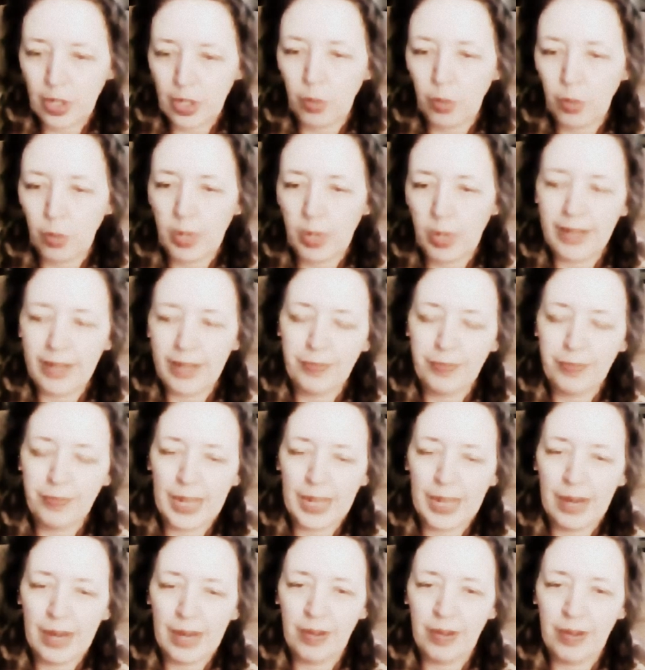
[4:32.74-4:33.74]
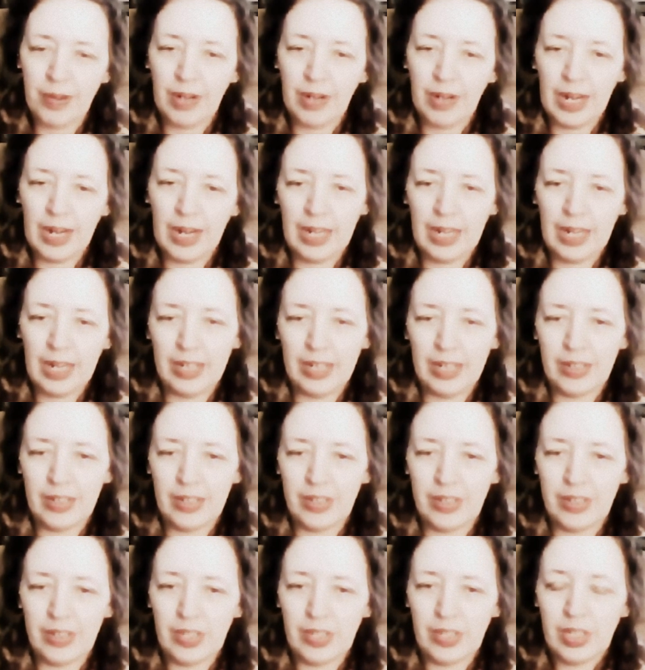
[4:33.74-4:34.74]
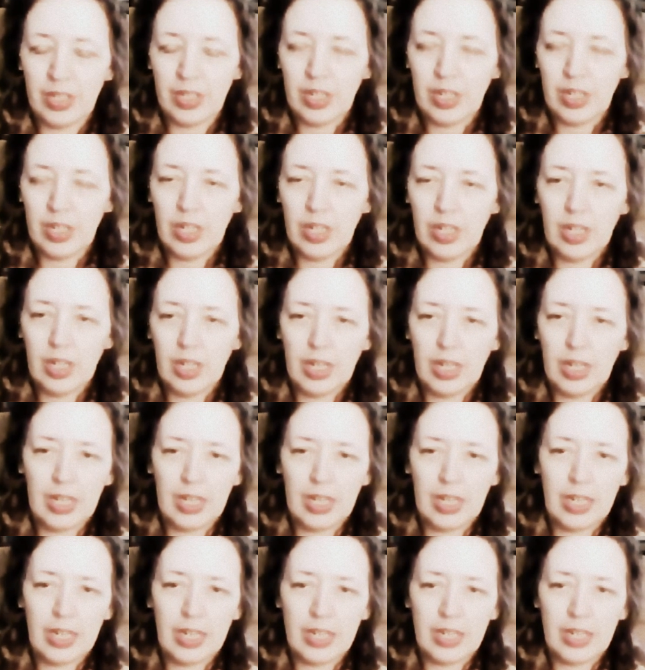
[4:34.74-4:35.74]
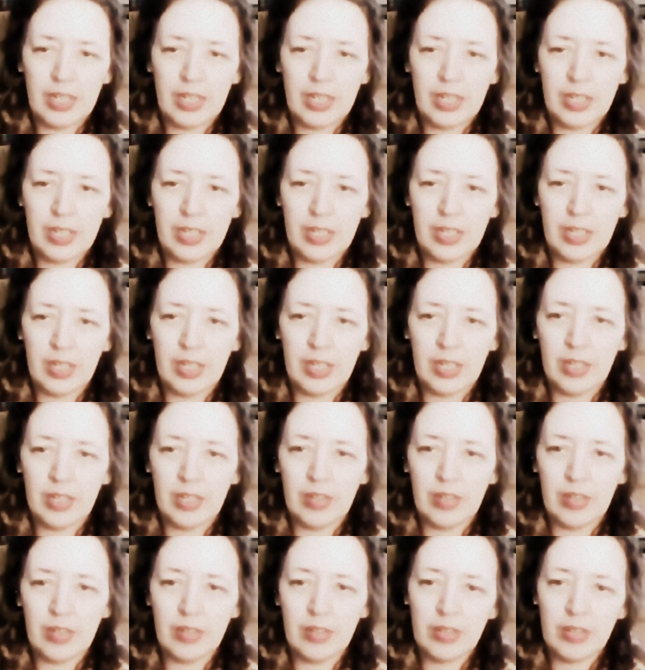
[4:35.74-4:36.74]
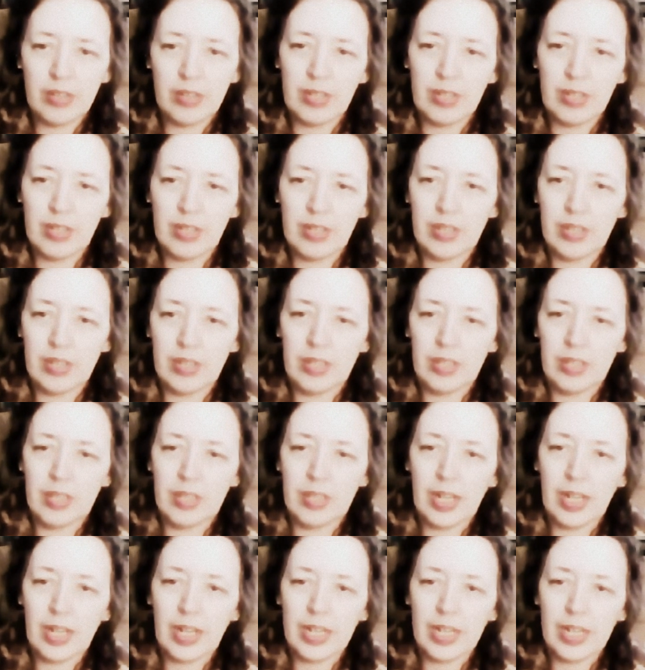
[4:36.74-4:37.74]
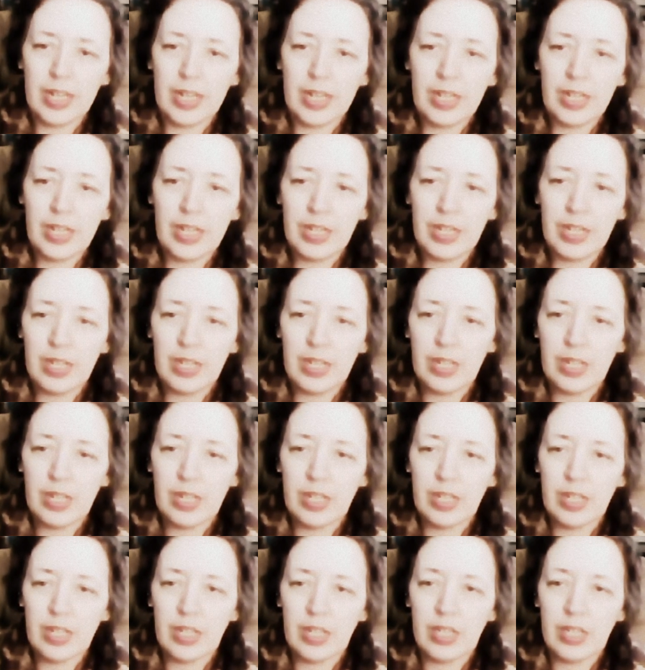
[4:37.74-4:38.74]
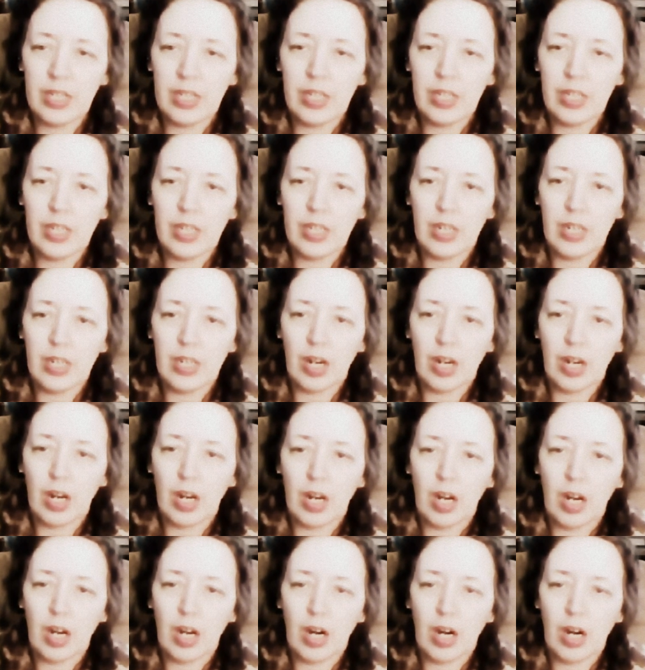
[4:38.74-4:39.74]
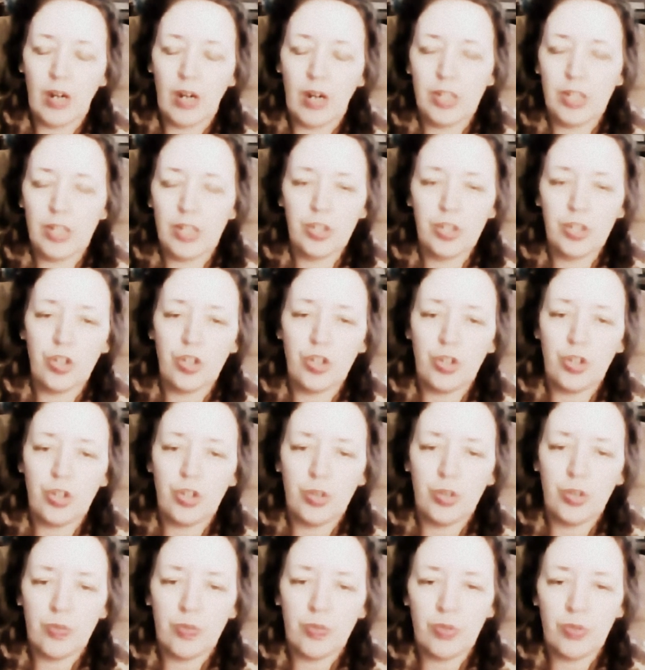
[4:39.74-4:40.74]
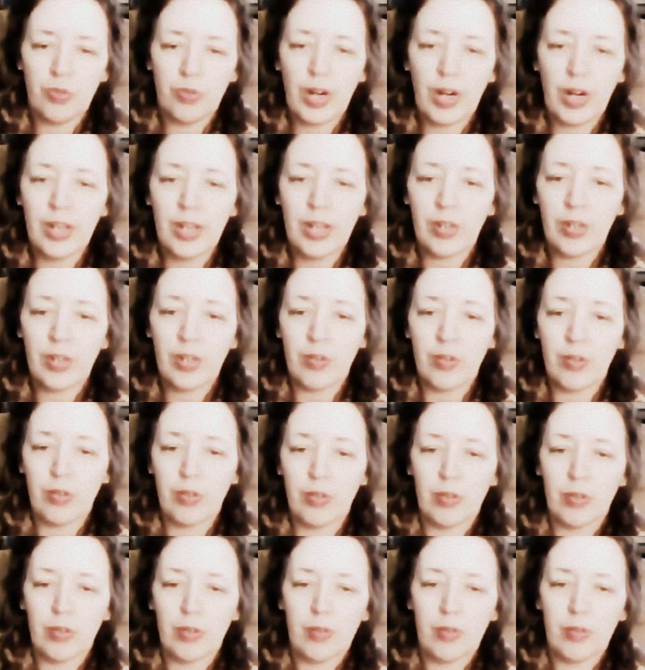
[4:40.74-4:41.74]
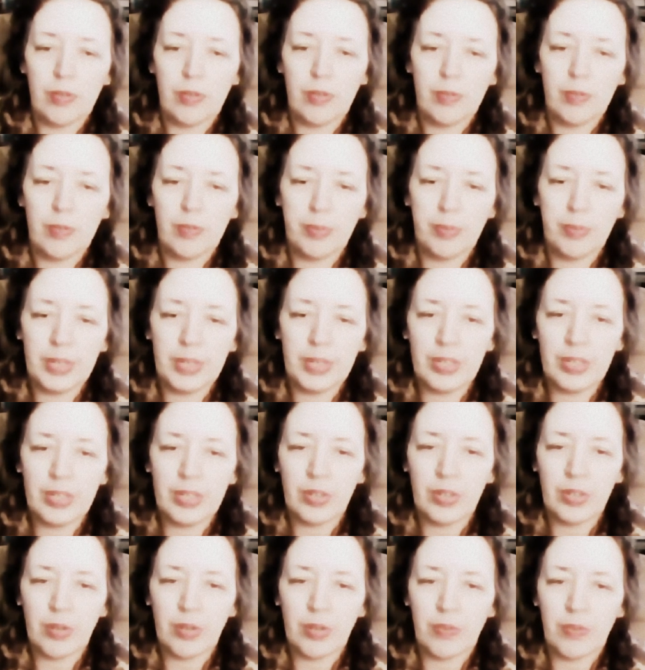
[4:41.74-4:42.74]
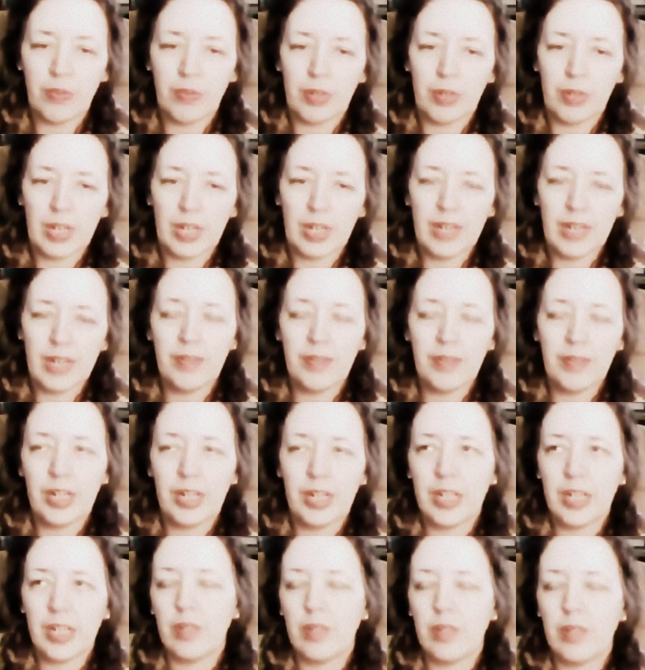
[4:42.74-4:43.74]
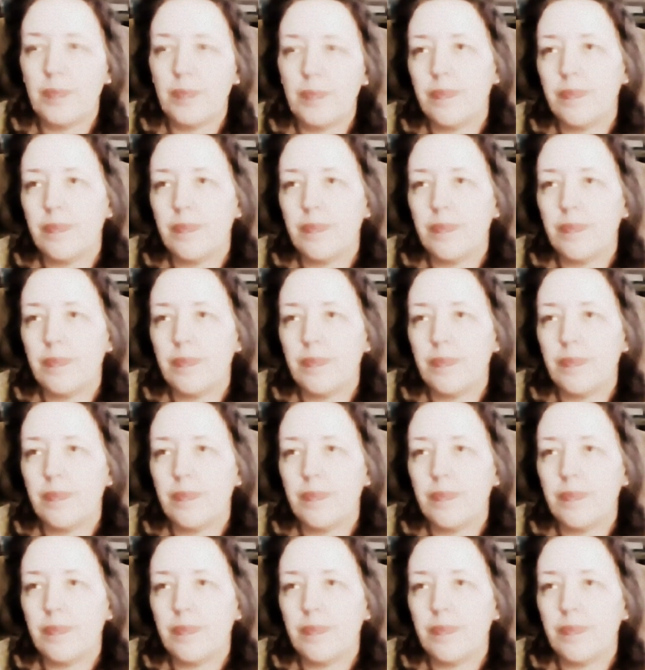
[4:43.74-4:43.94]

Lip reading: white flower has a little tiny orange triangle print over it, kind of like